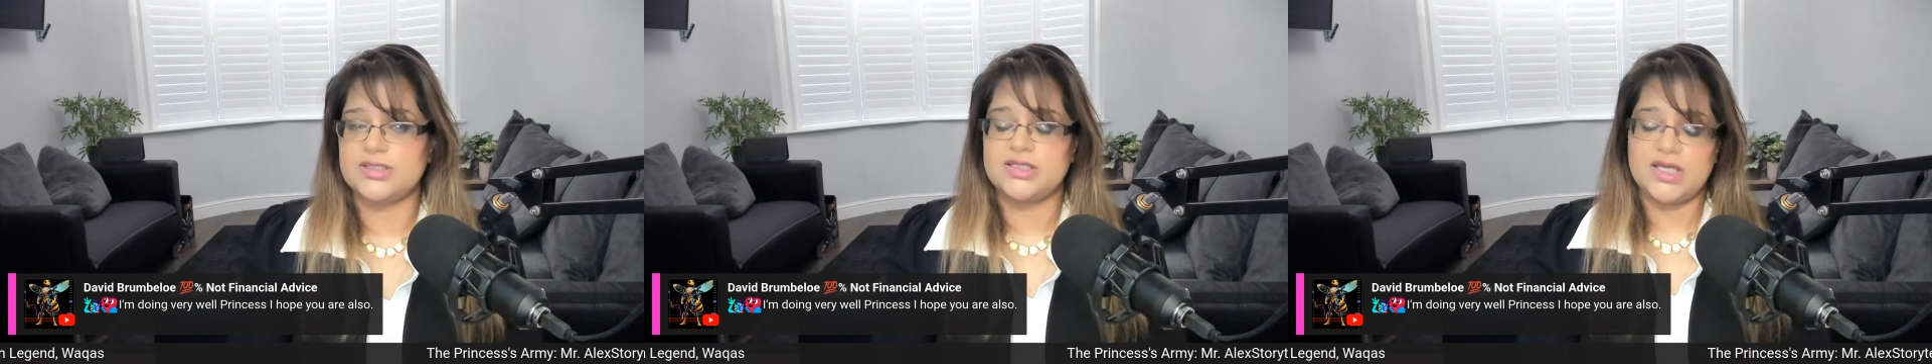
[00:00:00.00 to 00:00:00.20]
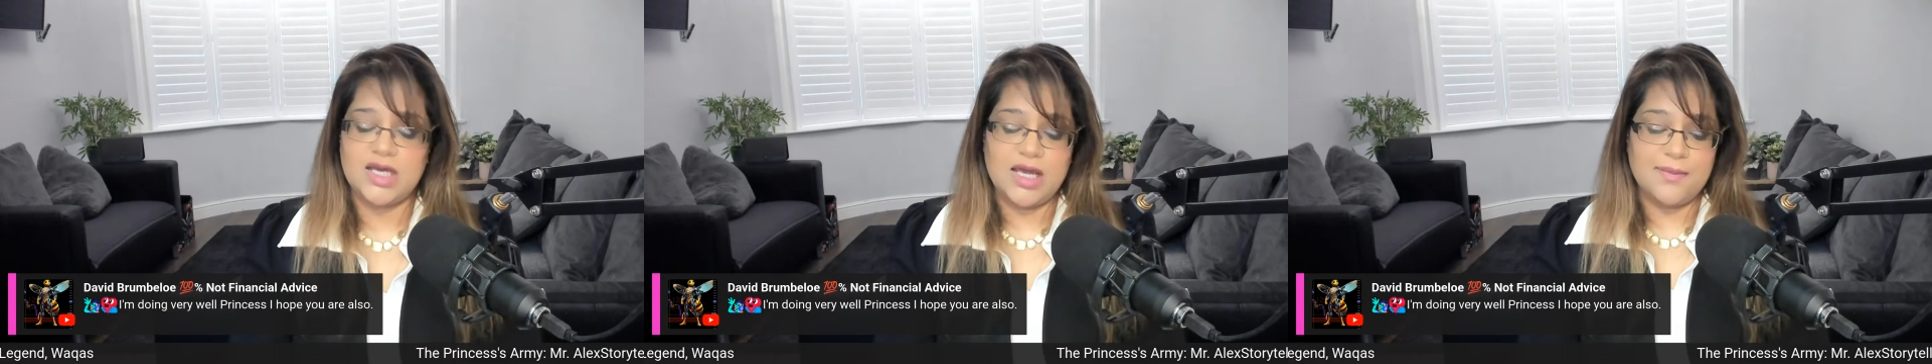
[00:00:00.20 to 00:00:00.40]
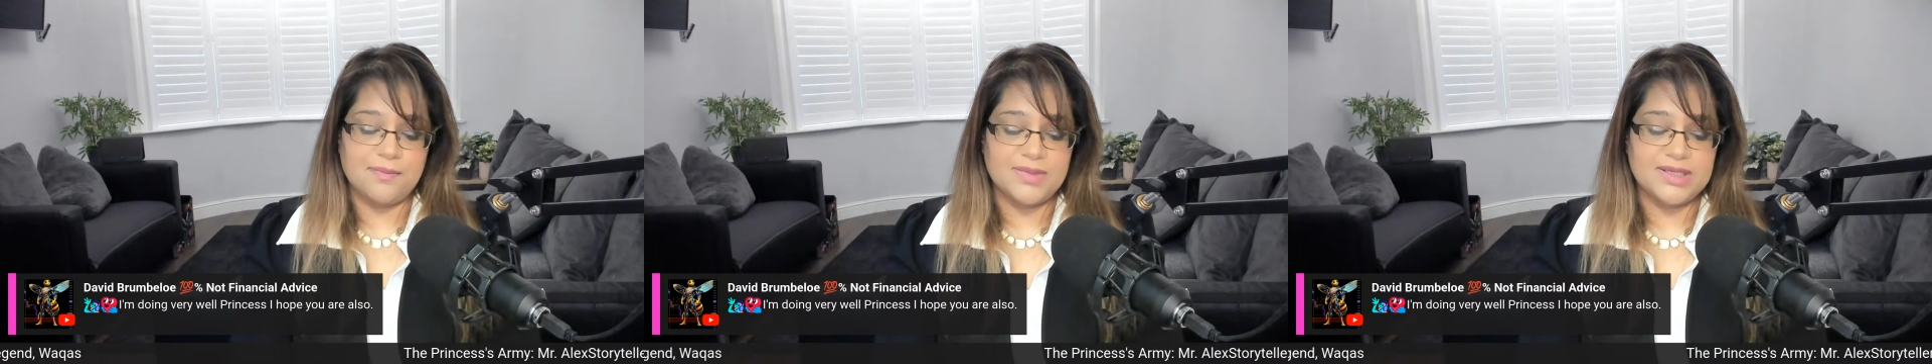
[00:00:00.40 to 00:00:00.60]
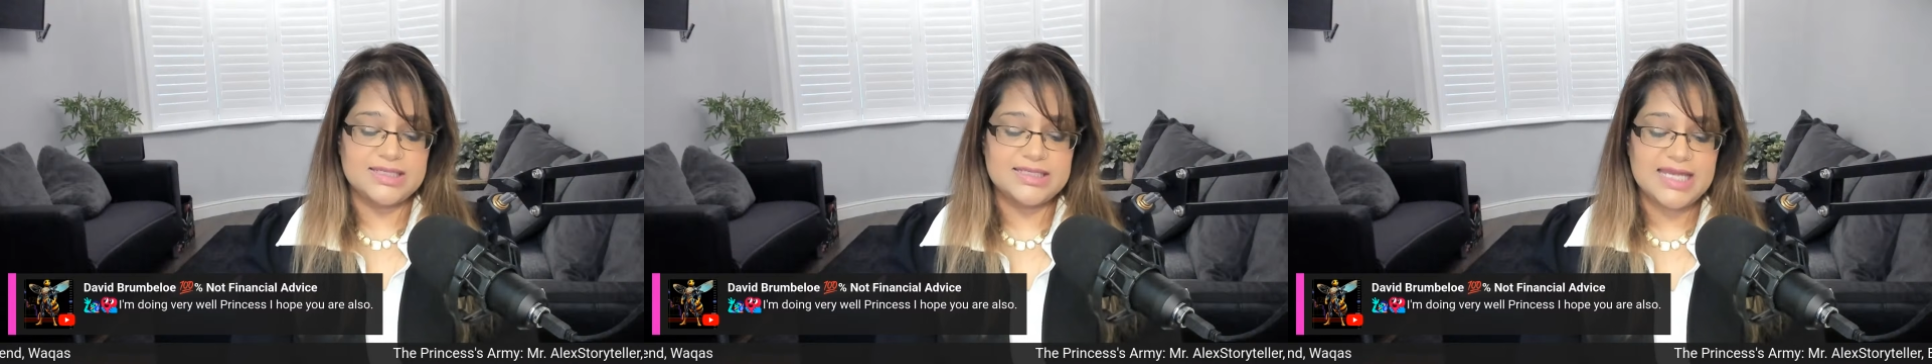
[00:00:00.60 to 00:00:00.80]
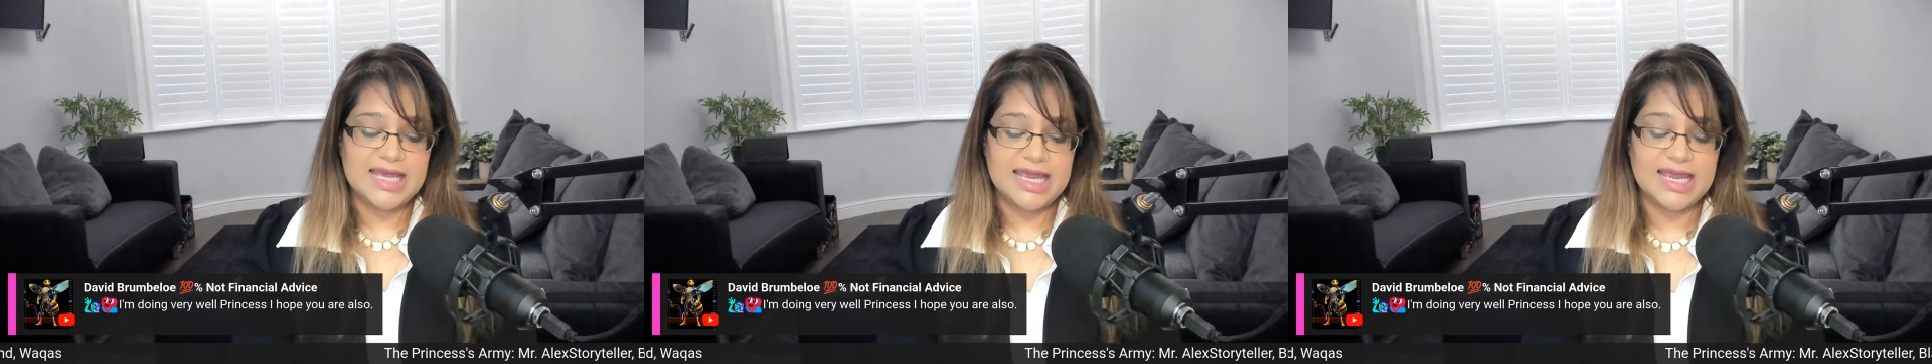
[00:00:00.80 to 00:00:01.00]

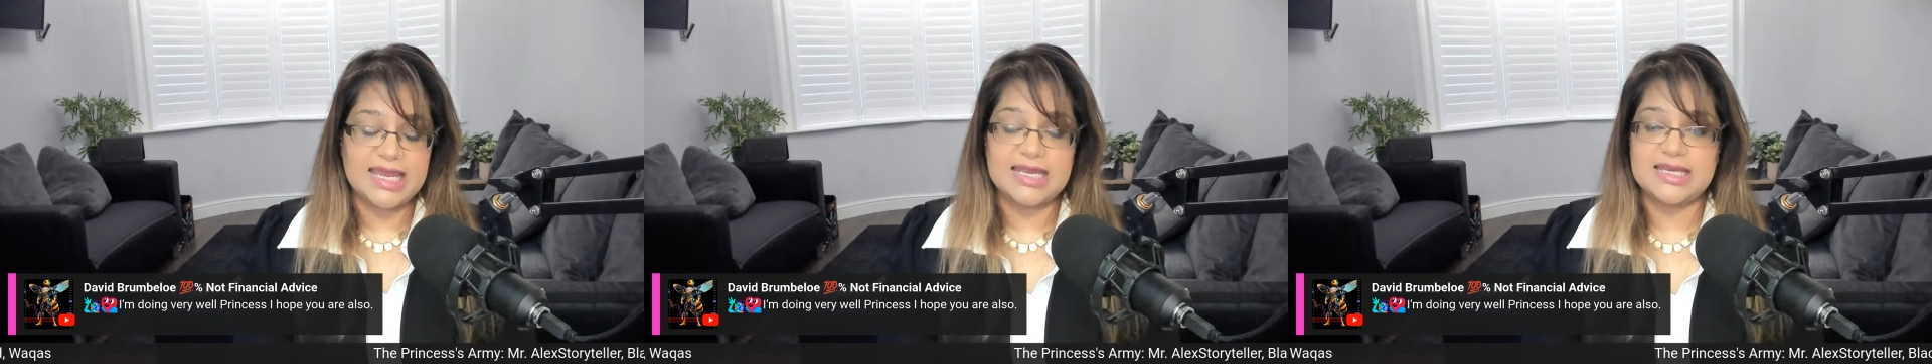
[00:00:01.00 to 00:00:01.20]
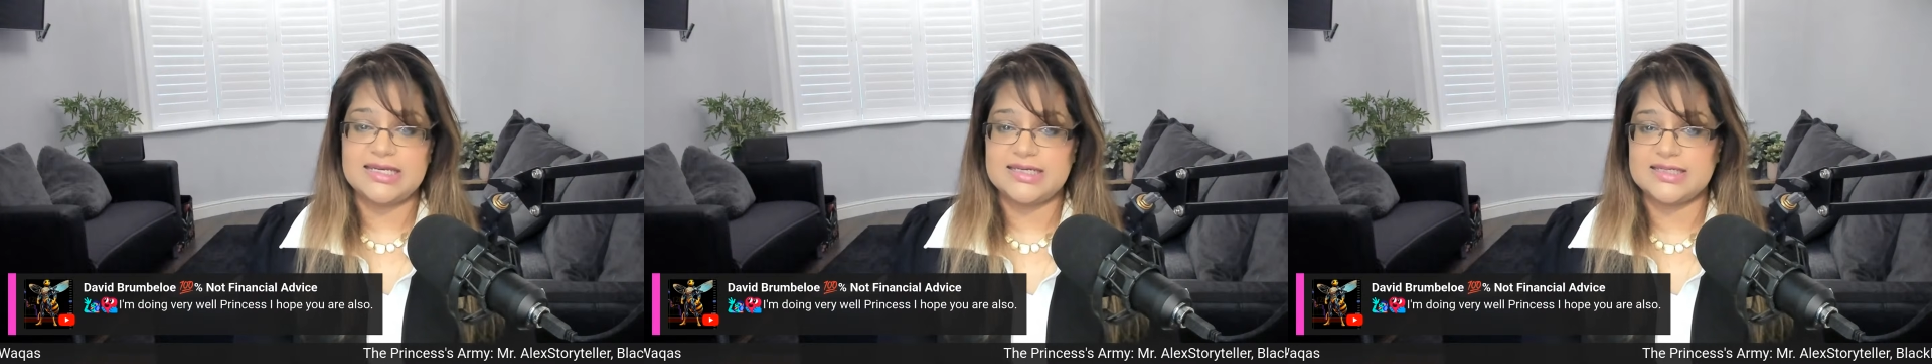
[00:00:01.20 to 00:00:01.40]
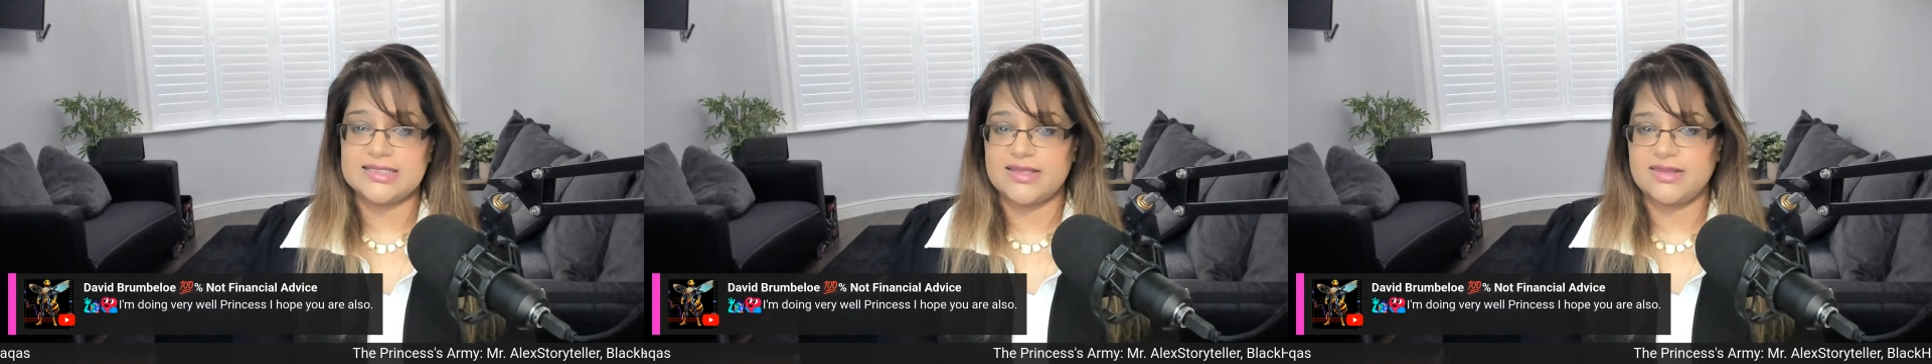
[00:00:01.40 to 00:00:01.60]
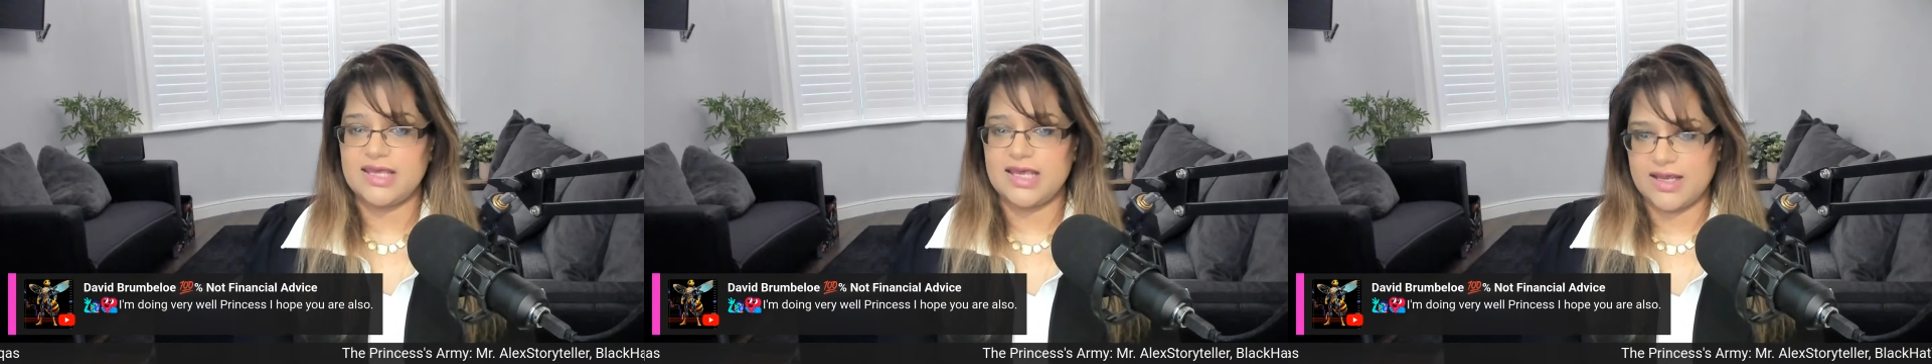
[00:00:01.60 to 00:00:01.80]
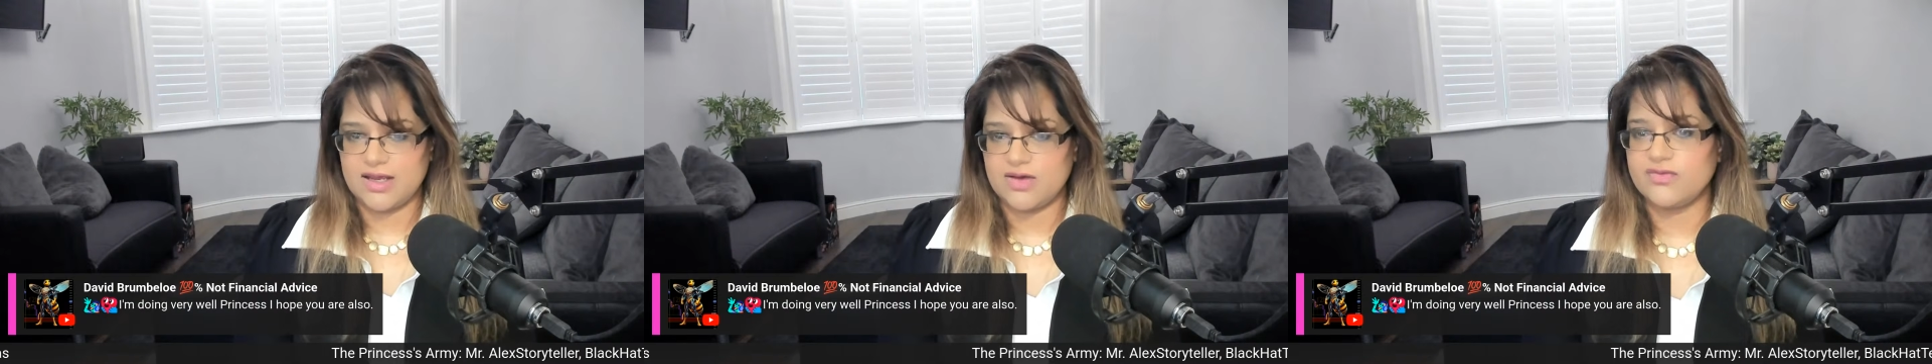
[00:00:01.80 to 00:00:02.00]
maintained their
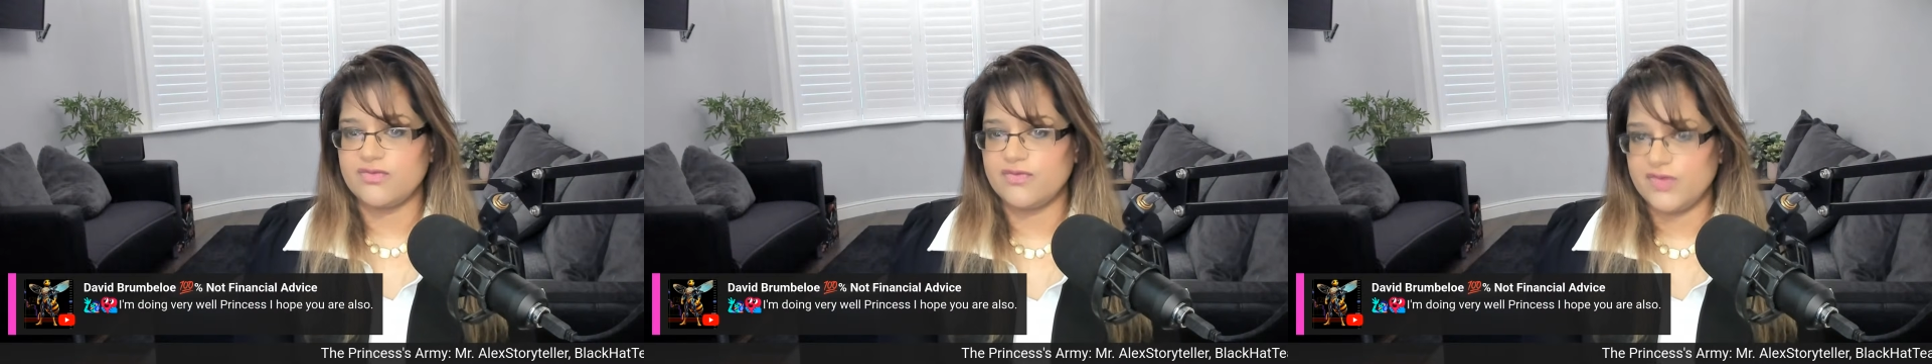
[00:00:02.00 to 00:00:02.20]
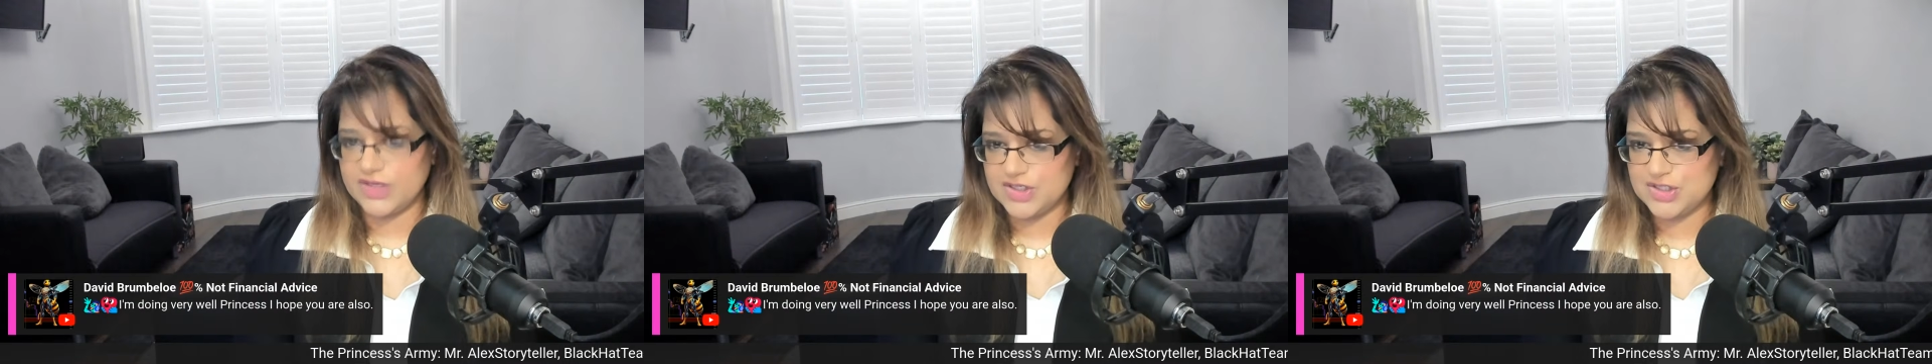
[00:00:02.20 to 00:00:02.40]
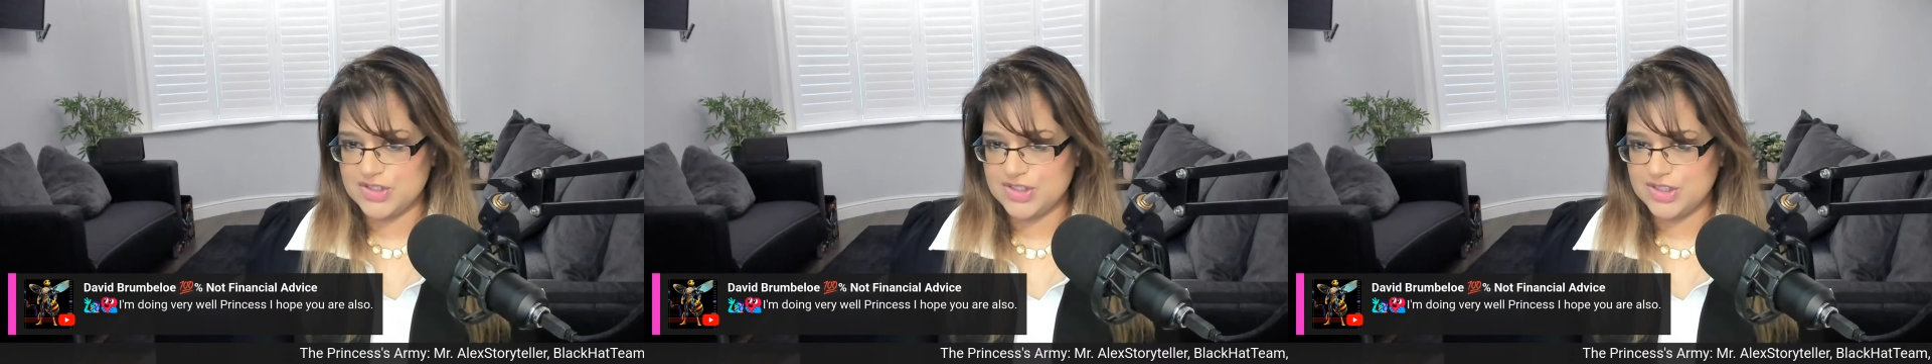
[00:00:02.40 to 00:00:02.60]
conviction,